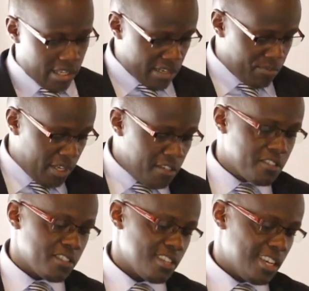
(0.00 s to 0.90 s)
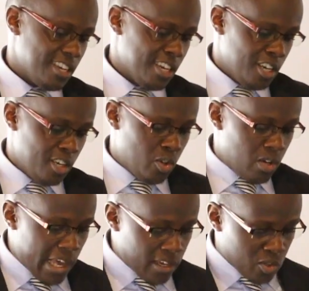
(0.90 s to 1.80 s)
then that means
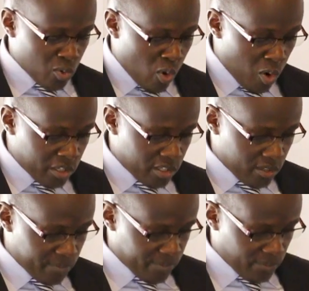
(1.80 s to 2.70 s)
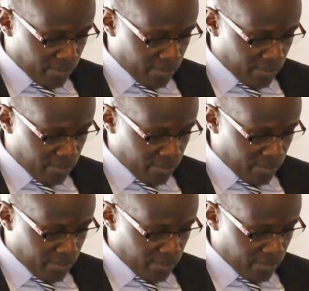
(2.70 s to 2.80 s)
you're lying to God.